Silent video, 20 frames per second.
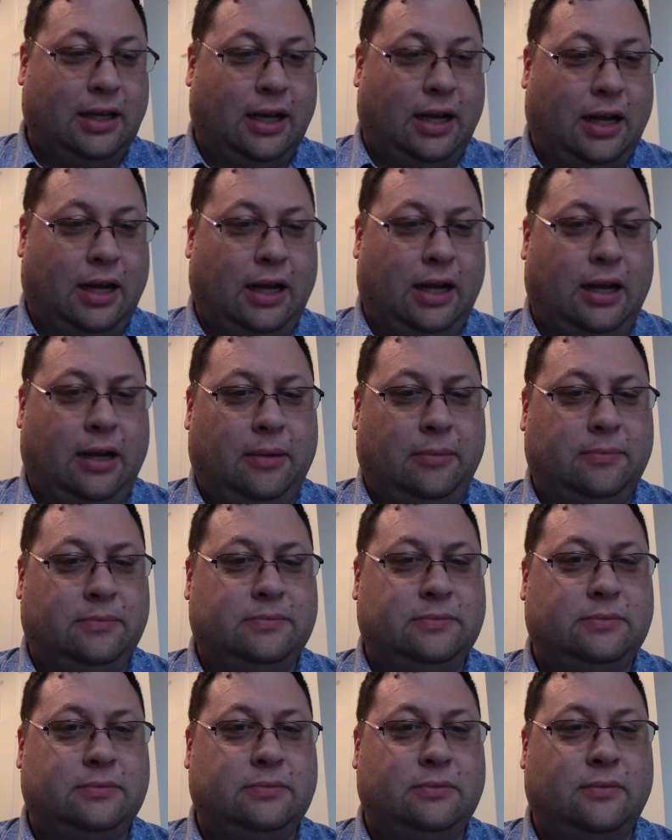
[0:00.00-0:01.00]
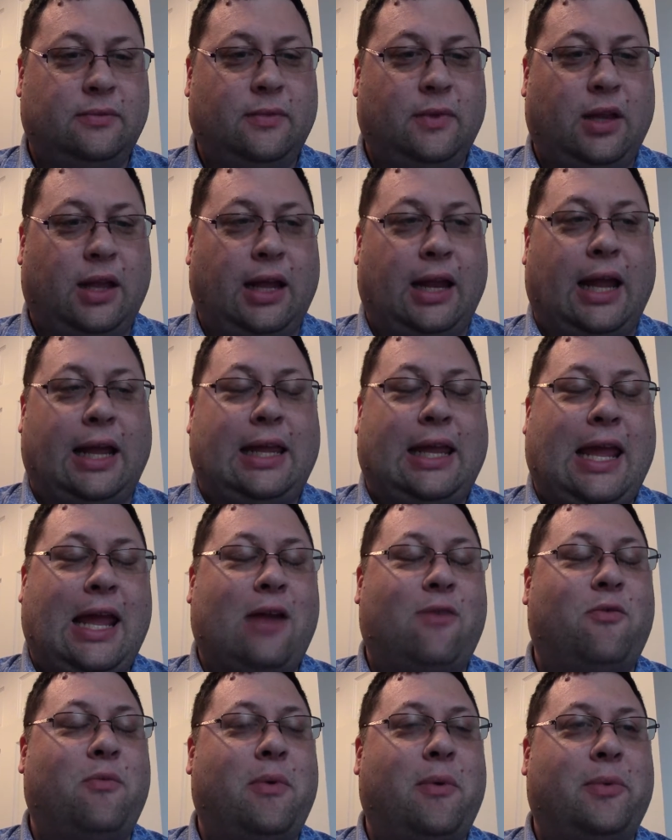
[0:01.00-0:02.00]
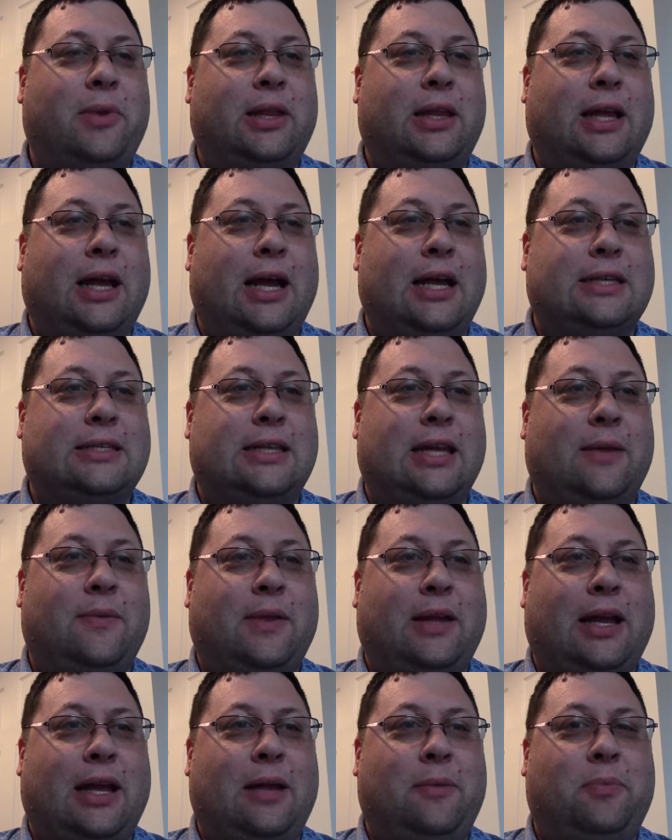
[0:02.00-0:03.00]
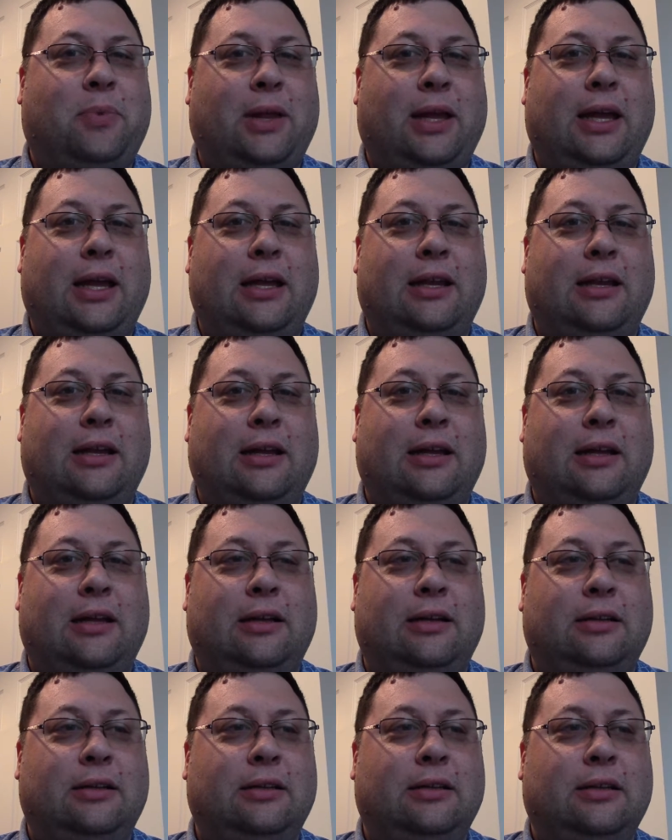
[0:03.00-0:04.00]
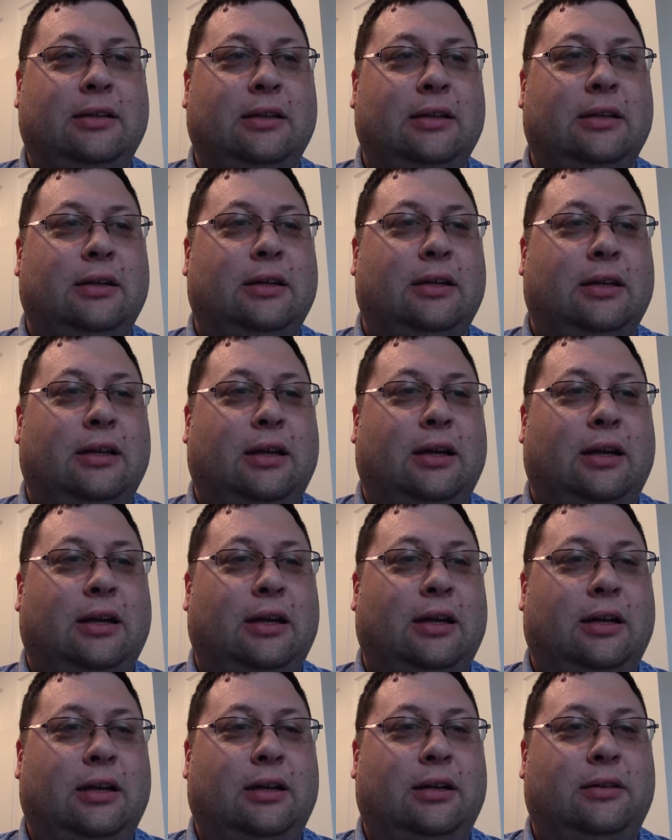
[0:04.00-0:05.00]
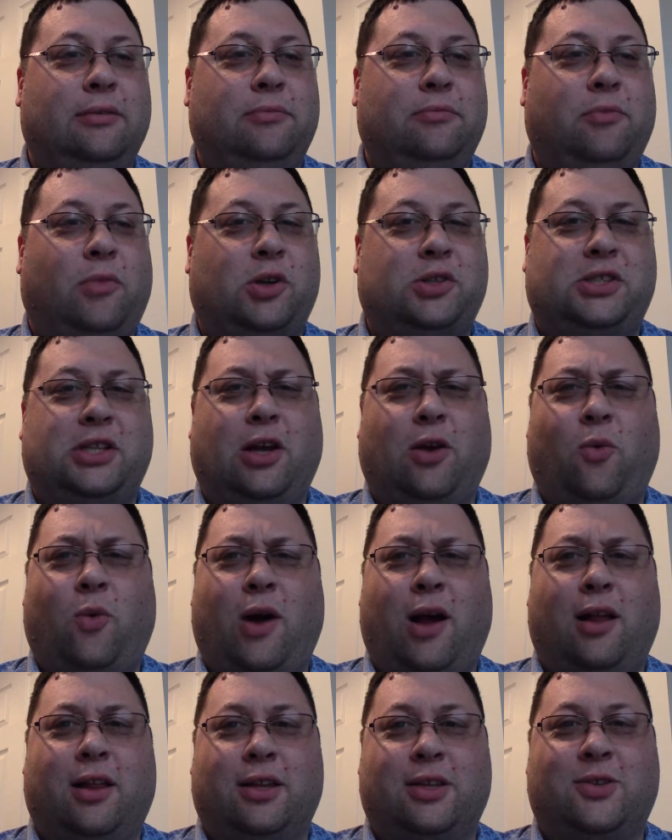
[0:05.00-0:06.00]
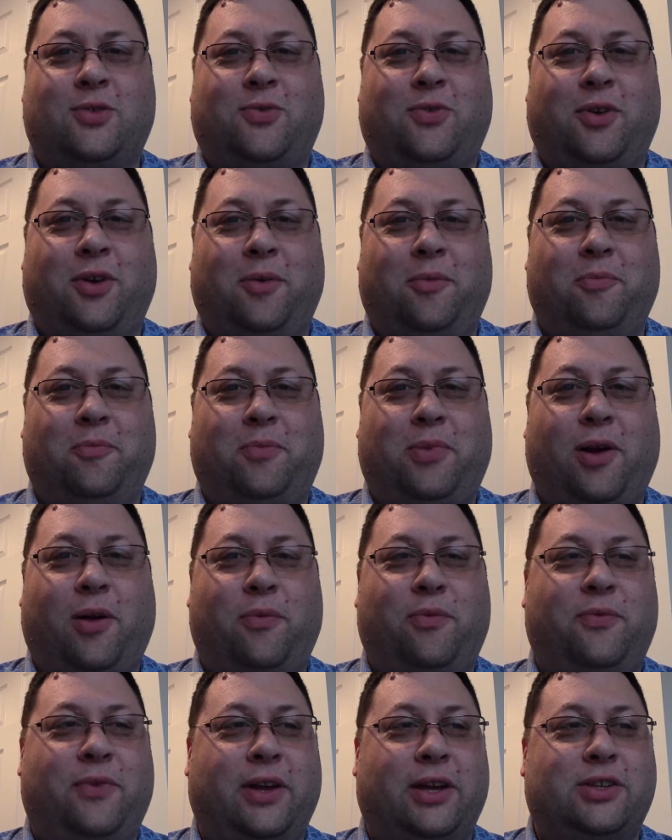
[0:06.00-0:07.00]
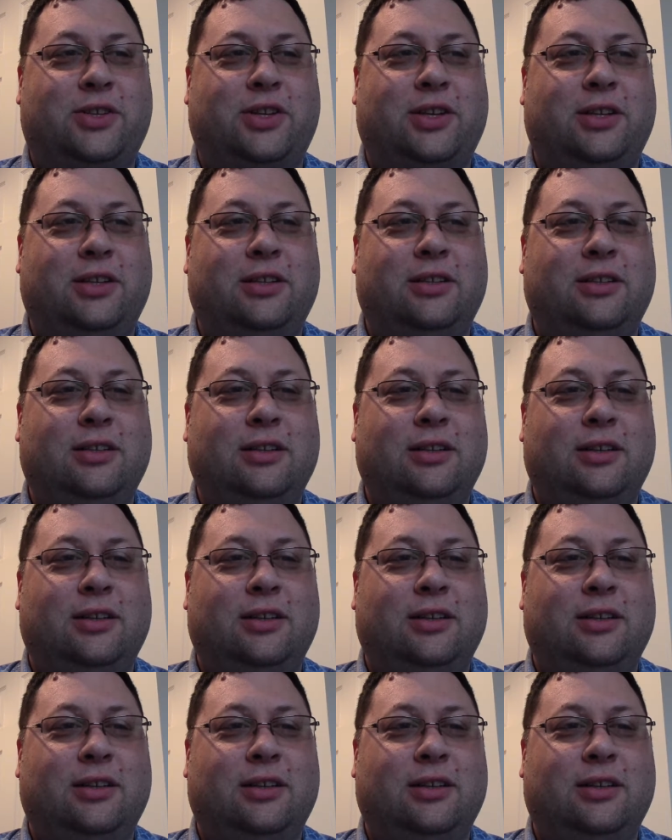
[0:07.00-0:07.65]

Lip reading: And I can't remember the guy's name. The guy played Marcel Wallace from Pulp Fiction.